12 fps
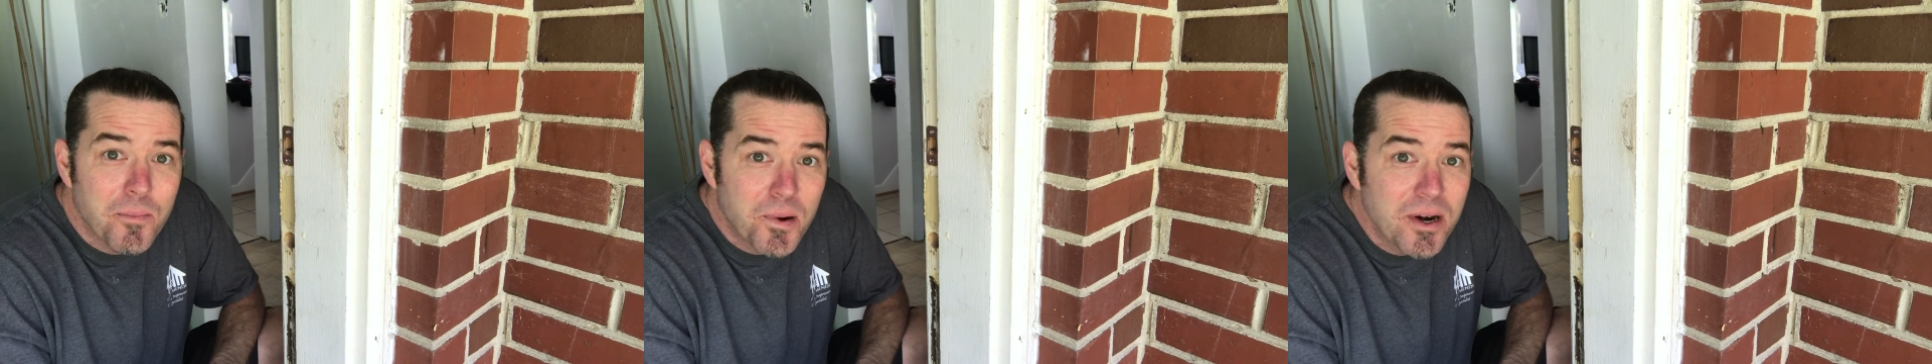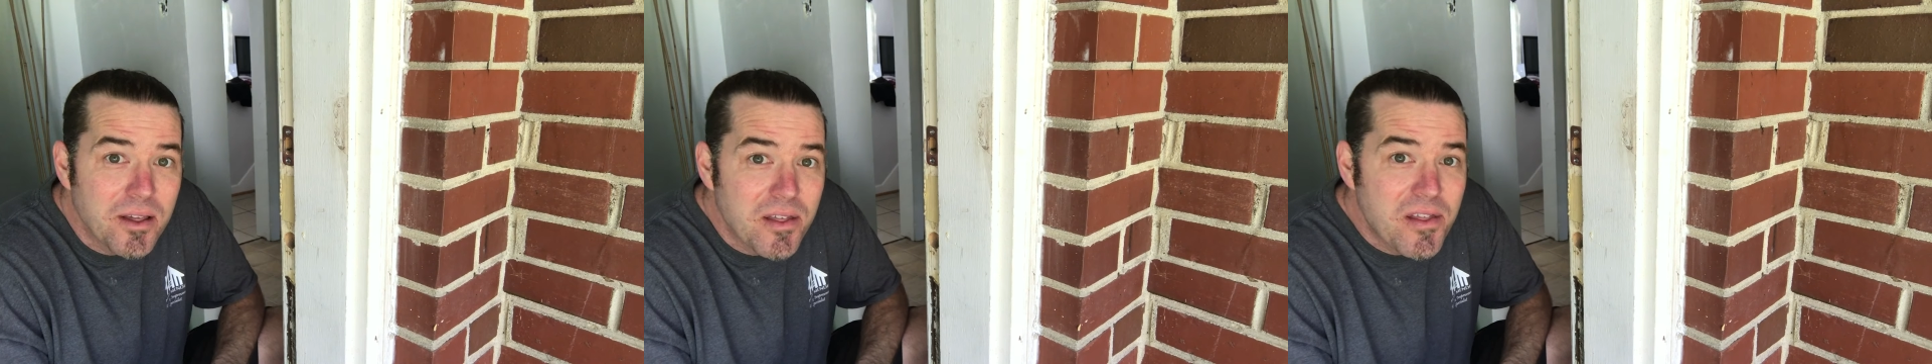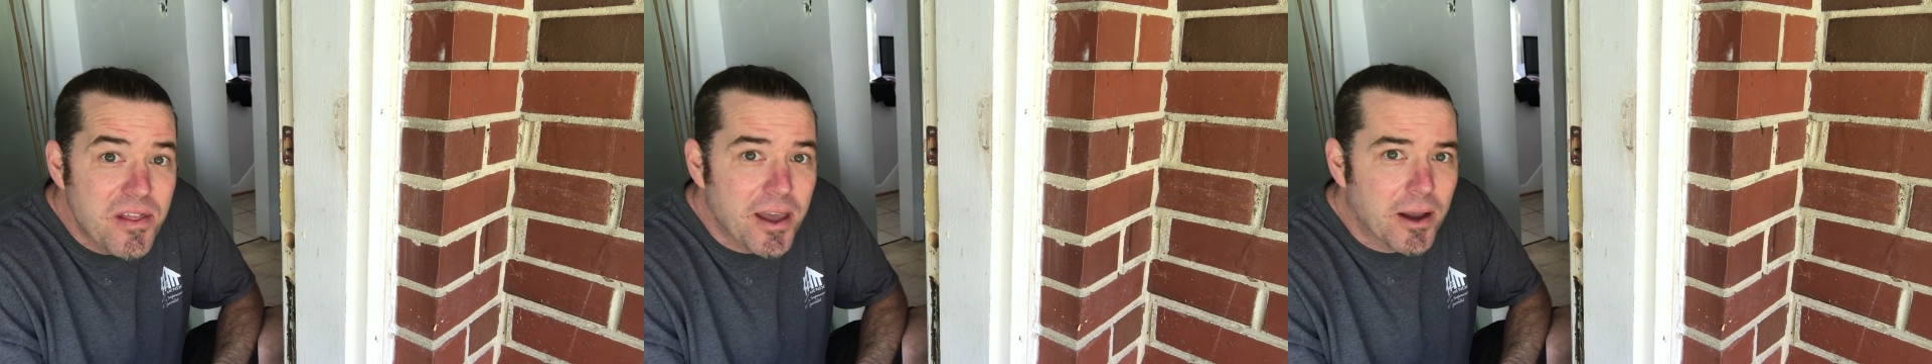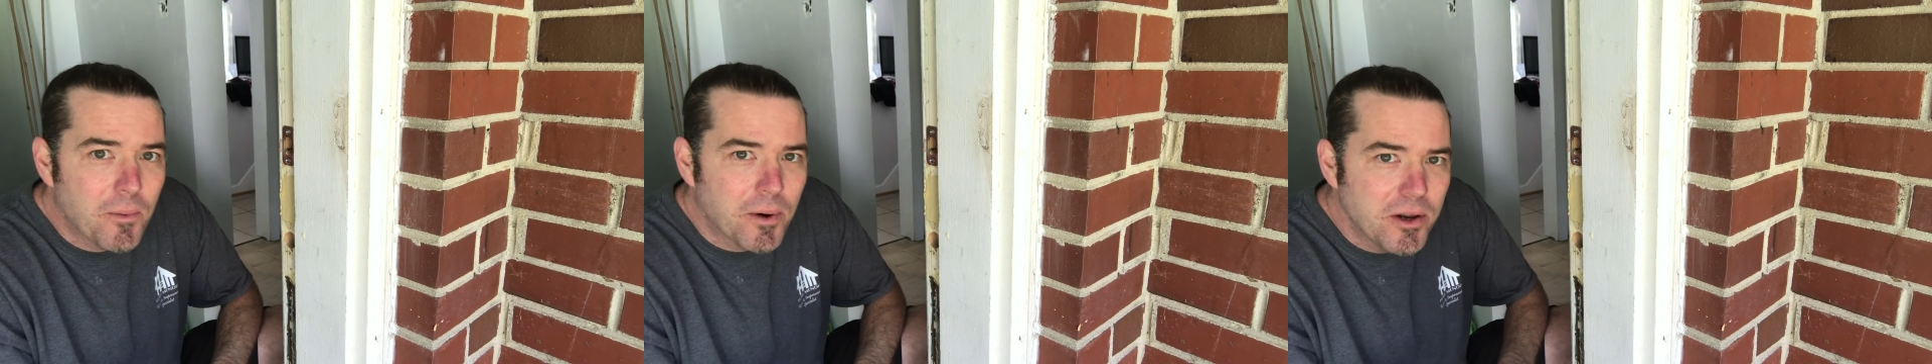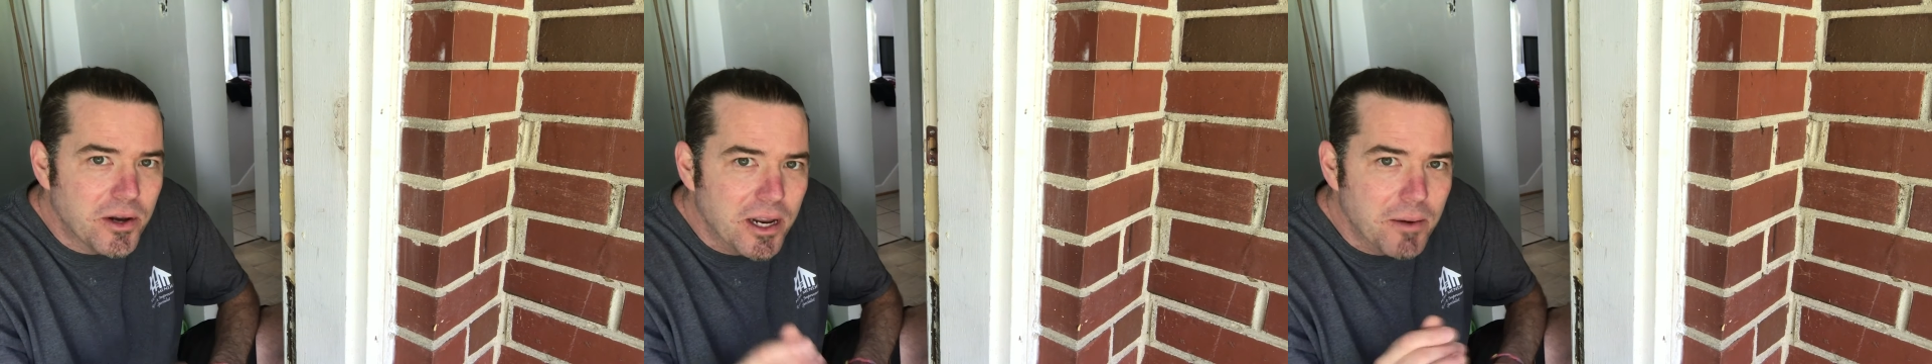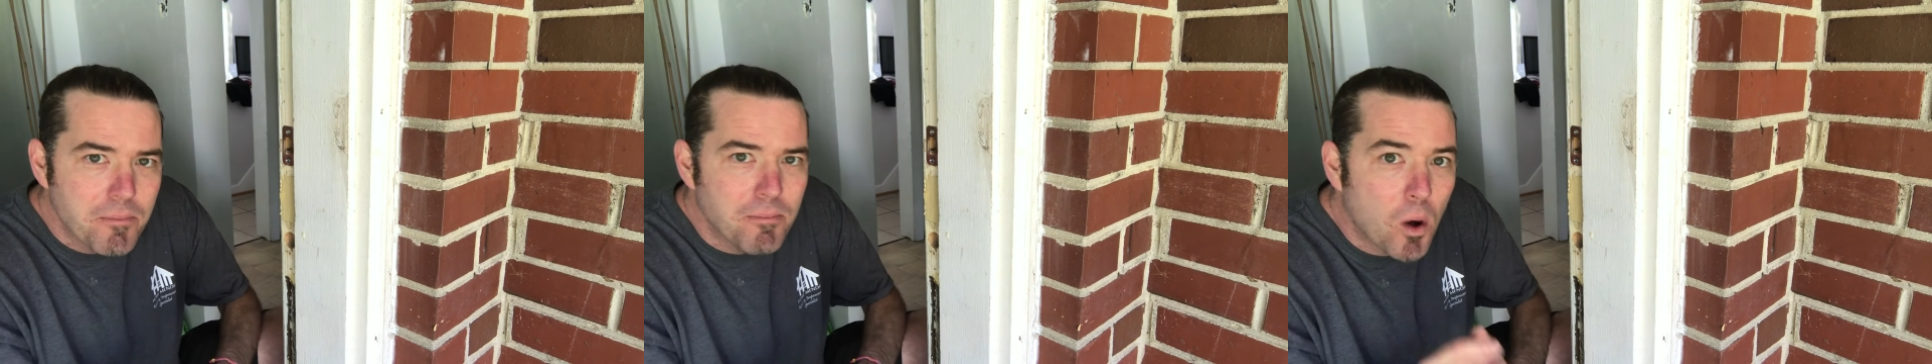pretty thick where you
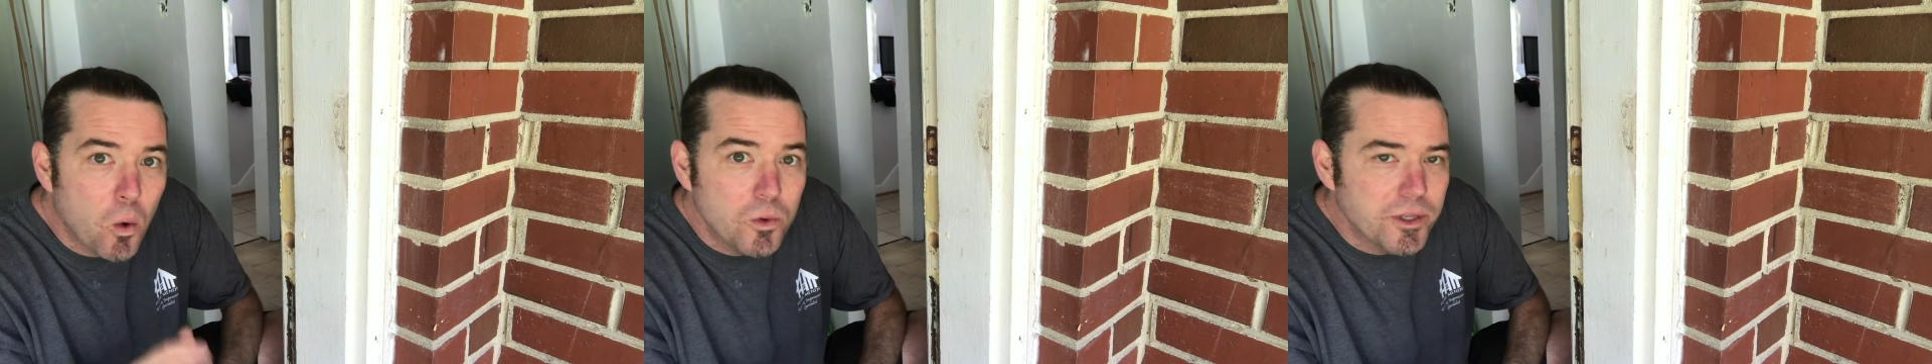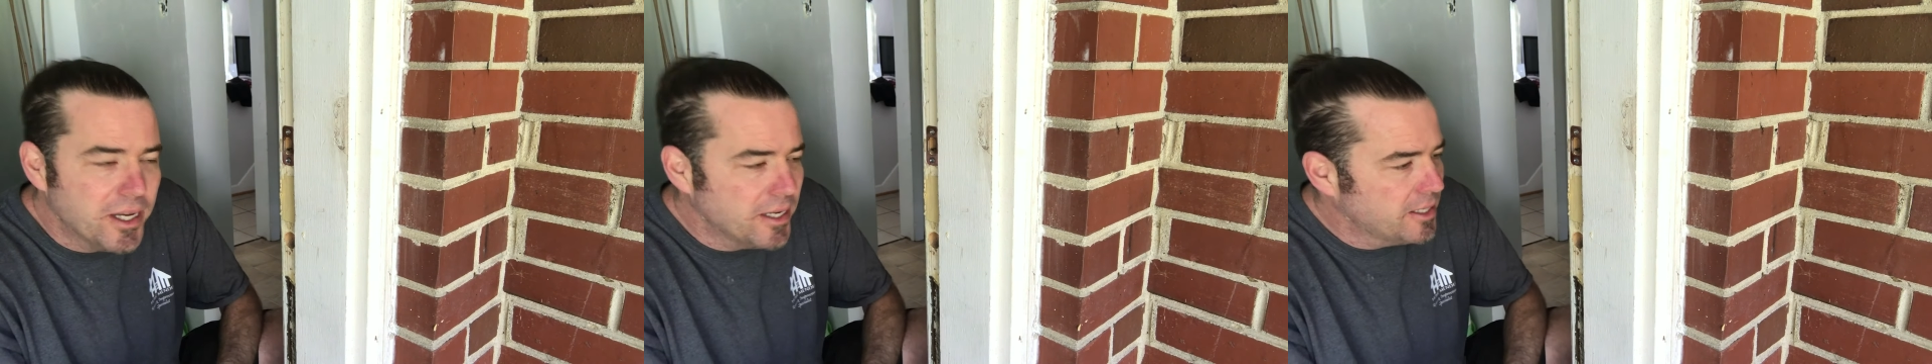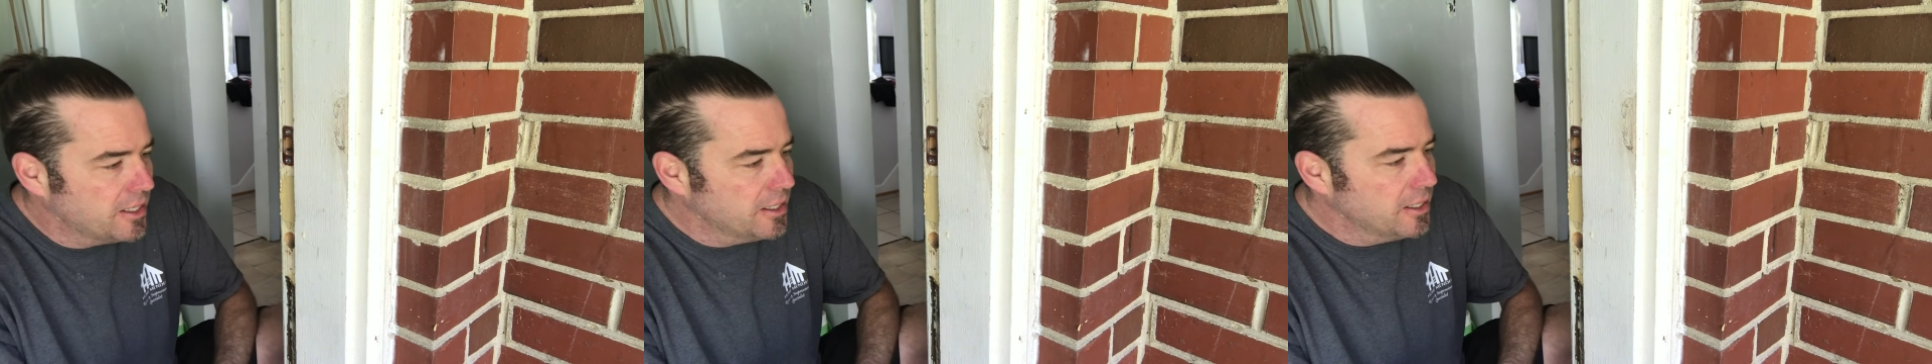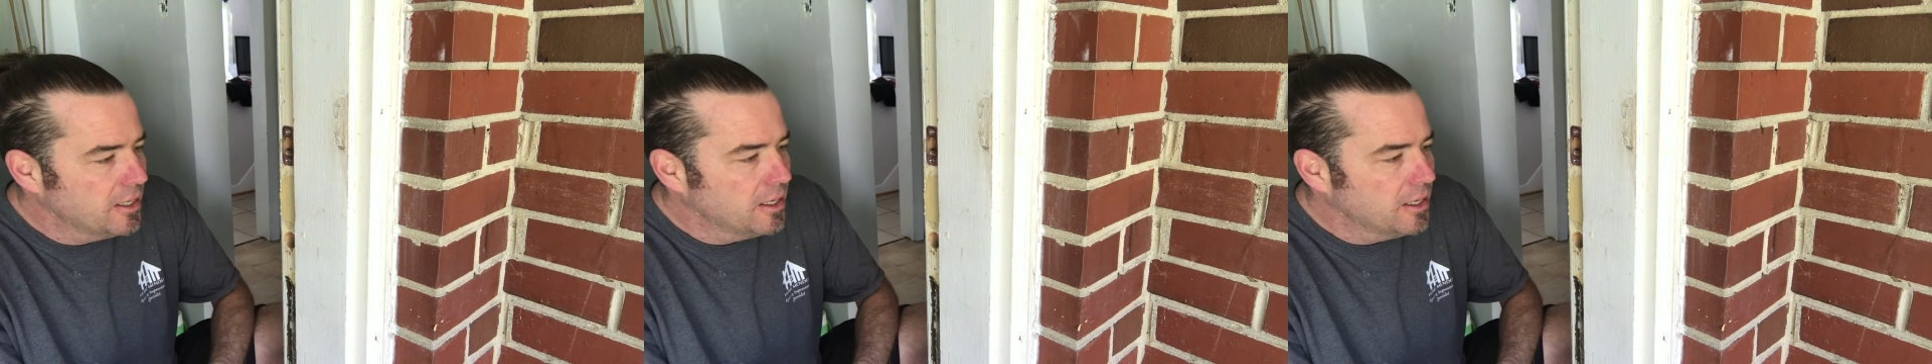can mold it.